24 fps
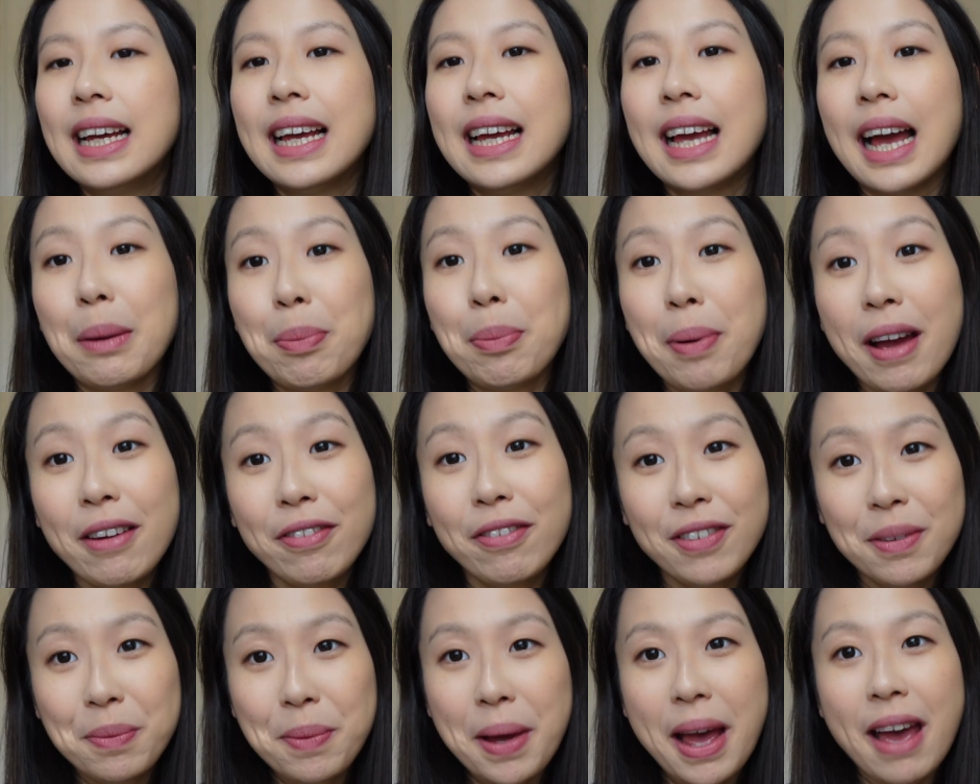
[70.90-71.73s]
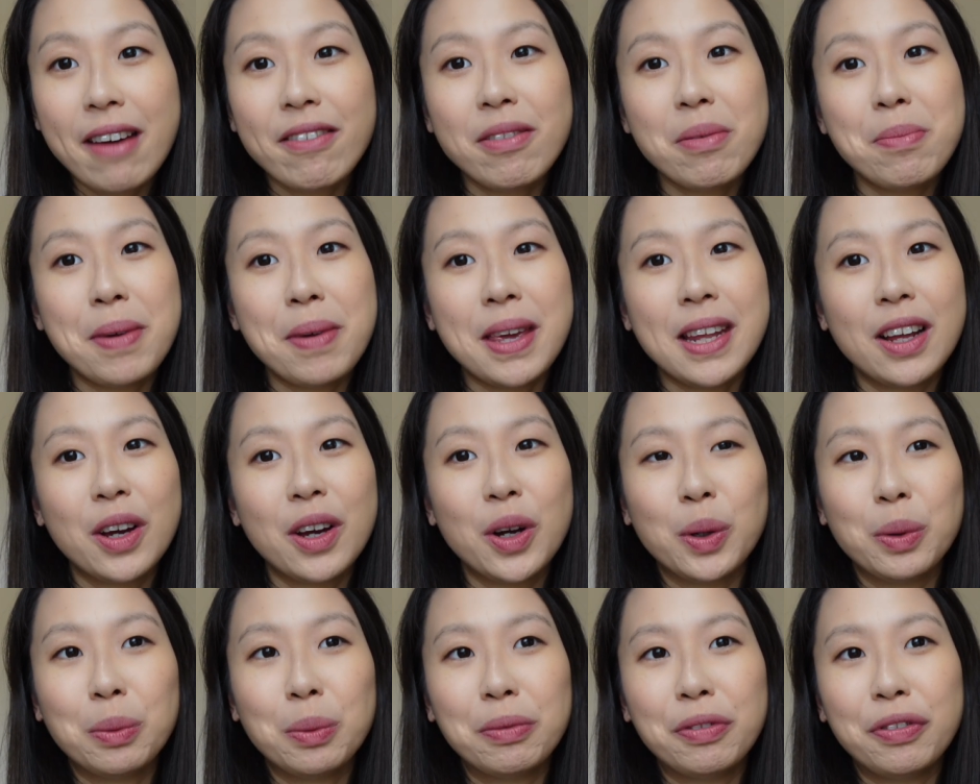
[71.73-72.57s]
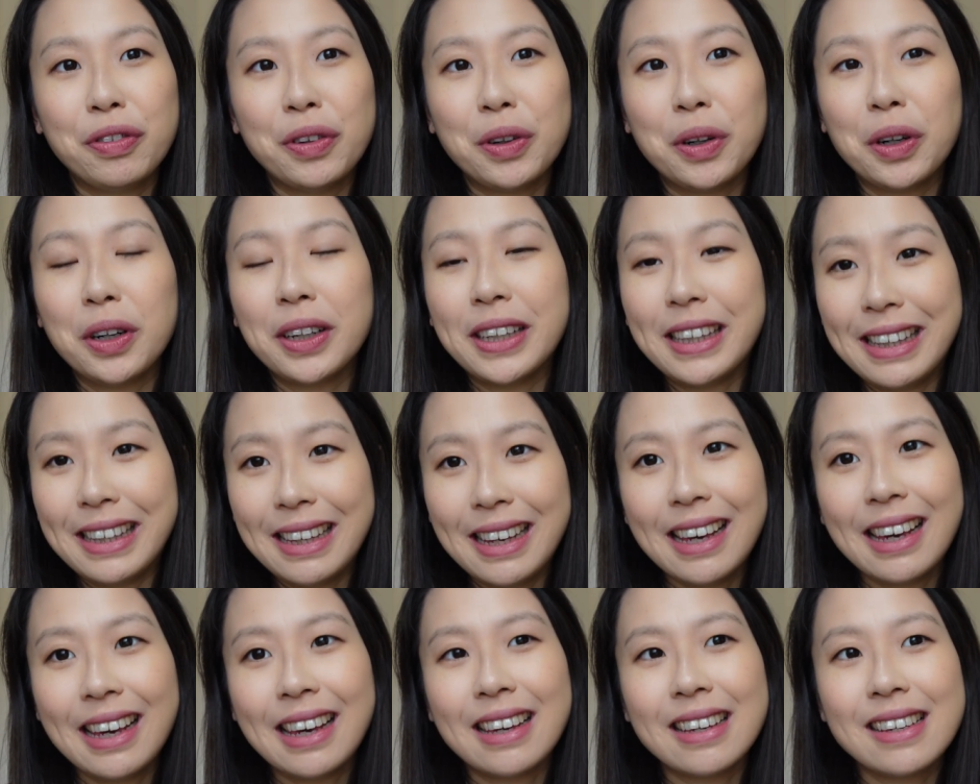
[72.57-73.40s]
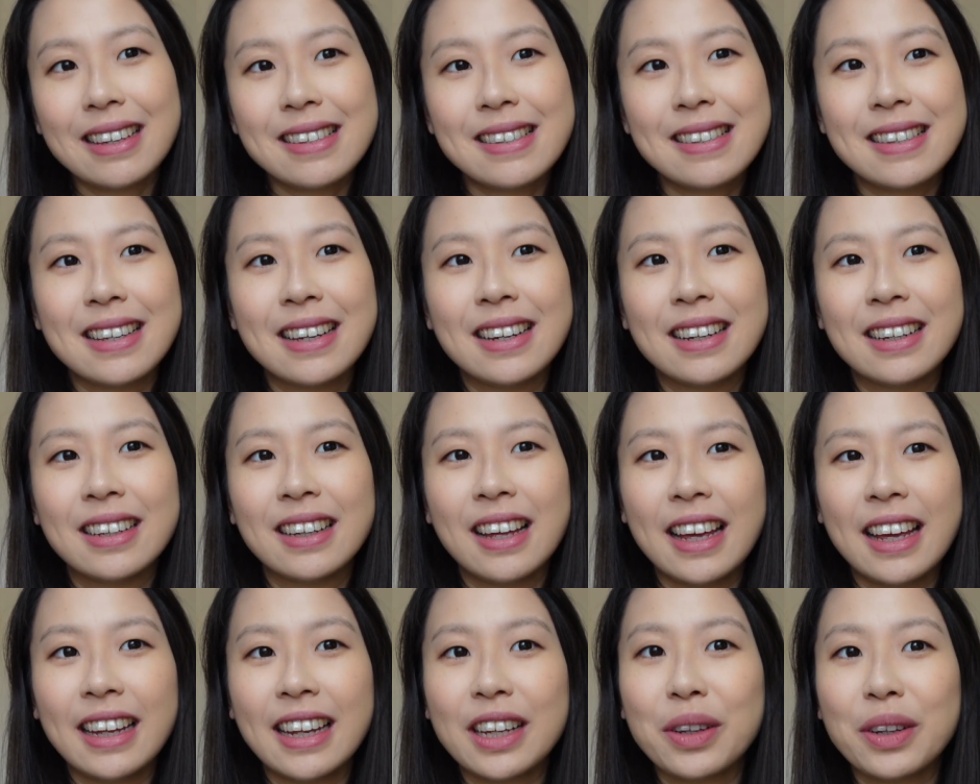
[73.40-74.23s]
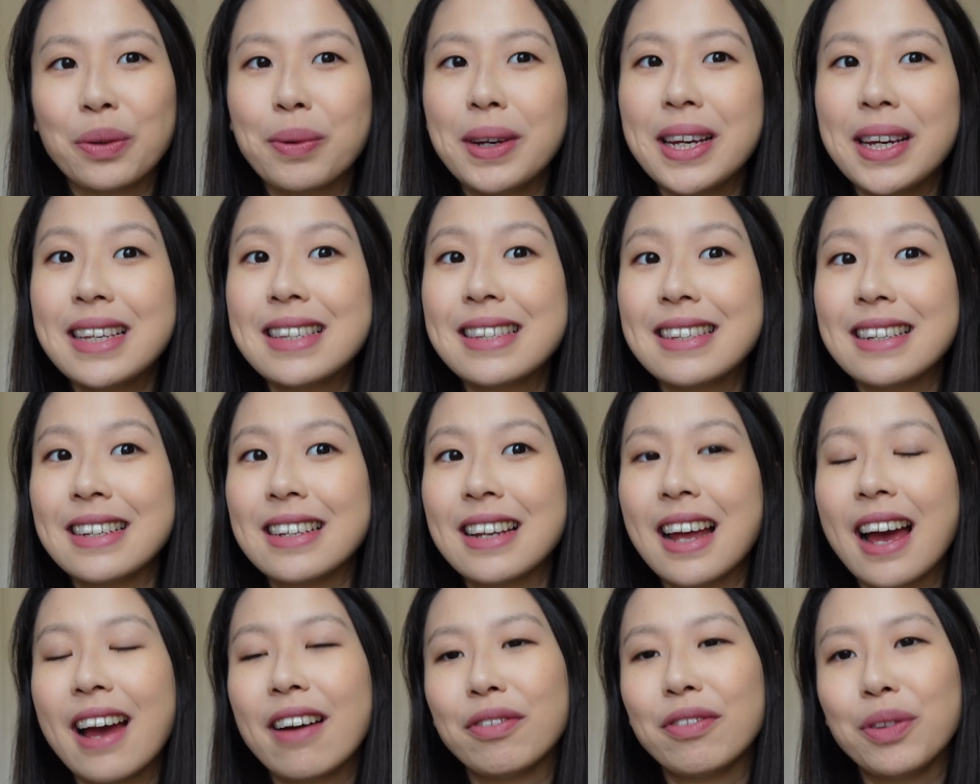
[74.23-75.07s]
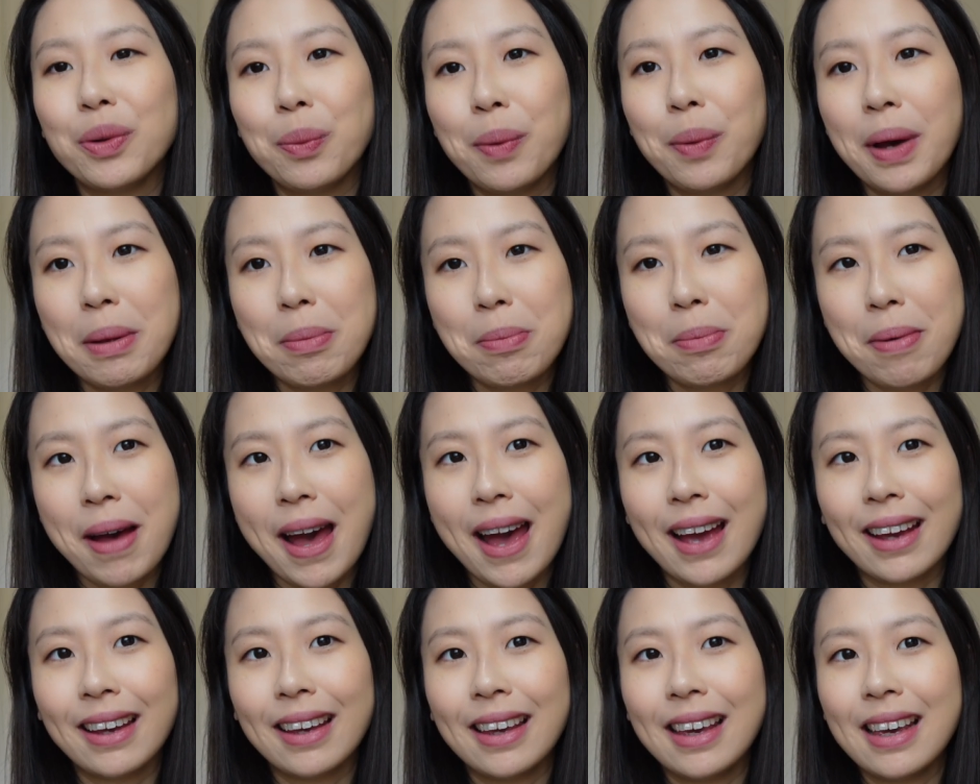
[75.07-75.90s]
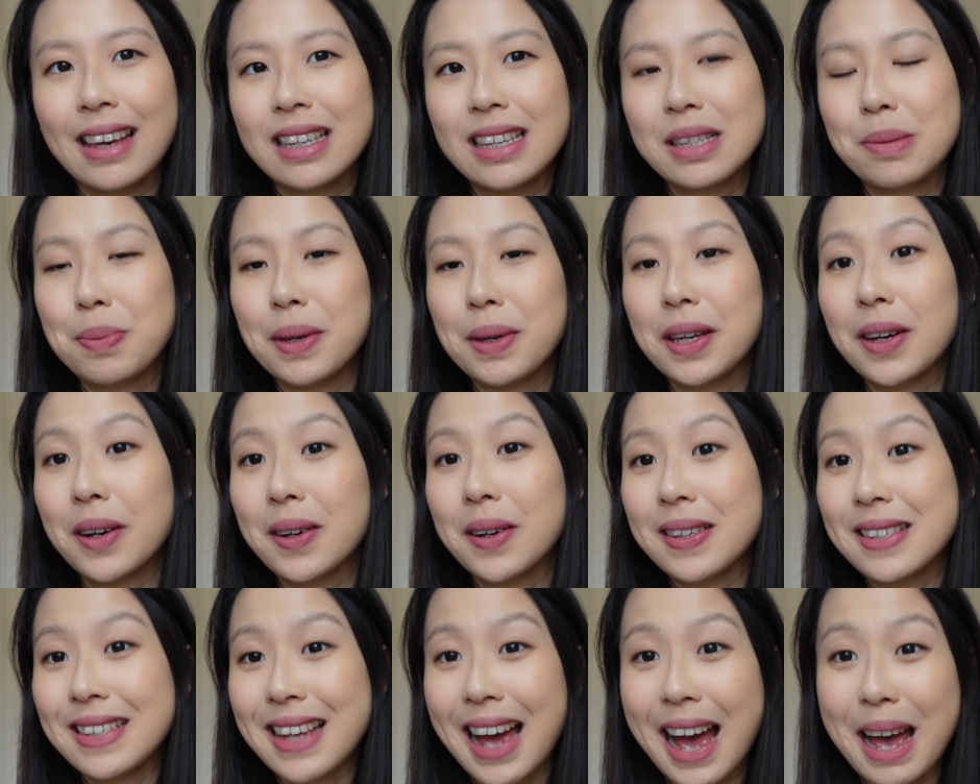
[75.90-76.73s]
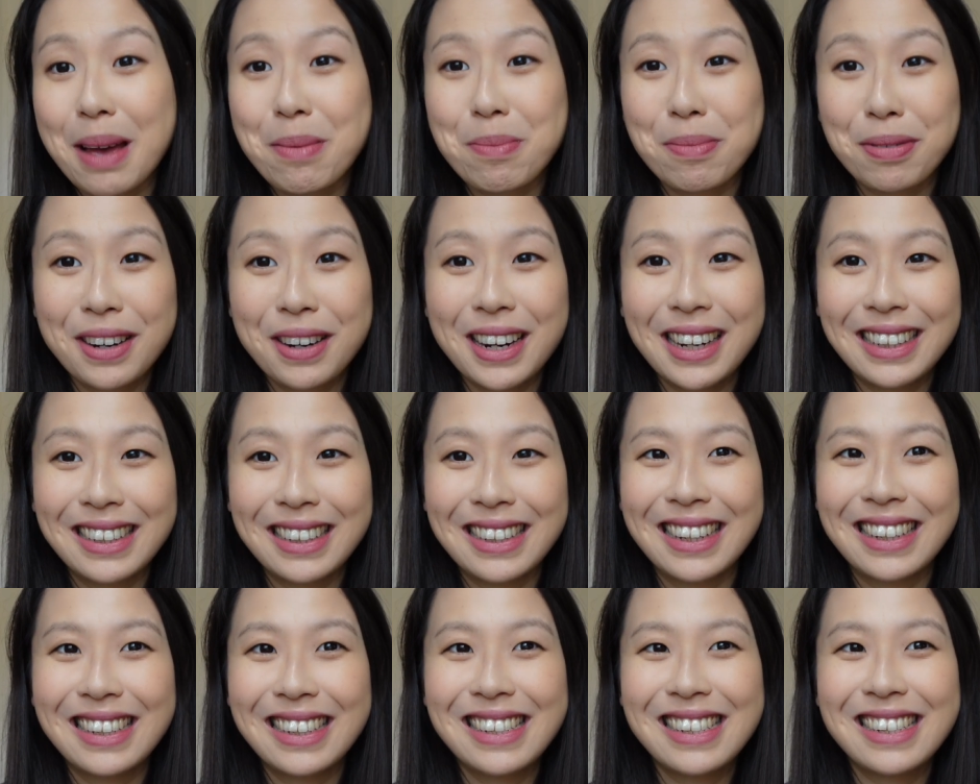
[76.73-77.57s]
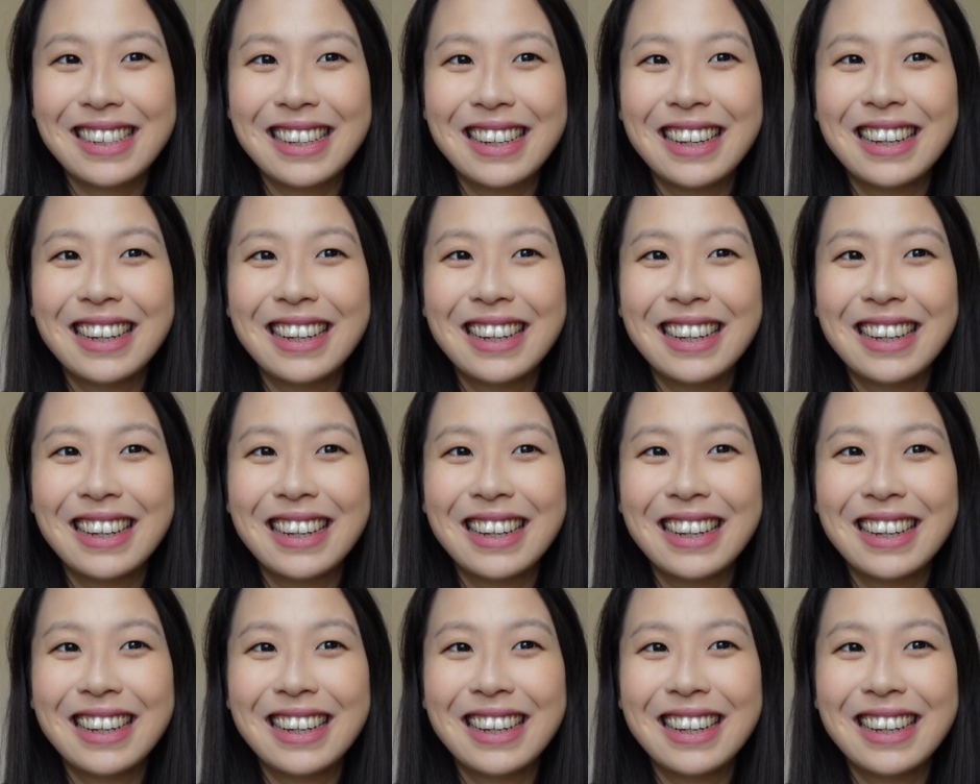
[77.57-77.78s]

Apart from I haven't been home for years, another reason I have to went back is because I'm pregnant.